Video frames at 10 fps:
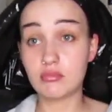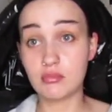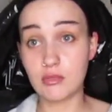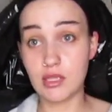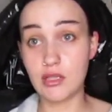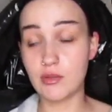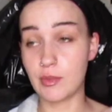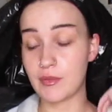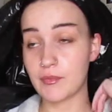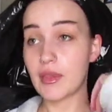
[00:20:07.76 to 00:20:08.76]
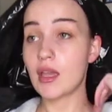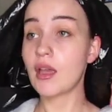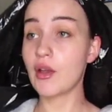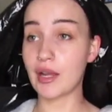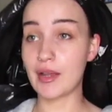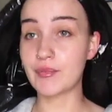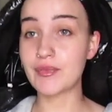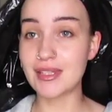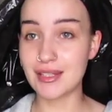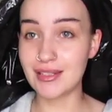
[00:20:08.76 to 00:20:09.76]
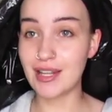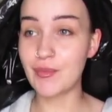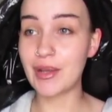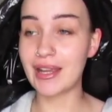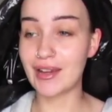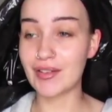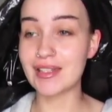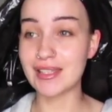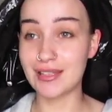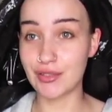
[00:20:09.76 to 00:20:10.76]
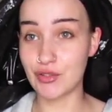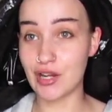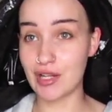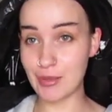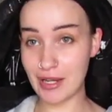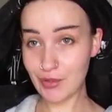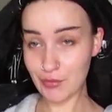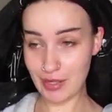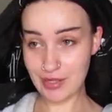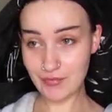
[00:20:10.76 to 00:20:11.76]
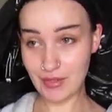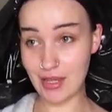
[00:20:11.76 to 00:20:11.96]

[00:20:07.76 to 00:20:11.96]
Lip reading: Excuse me. Okay, see, now my hair is in the trash bag, right?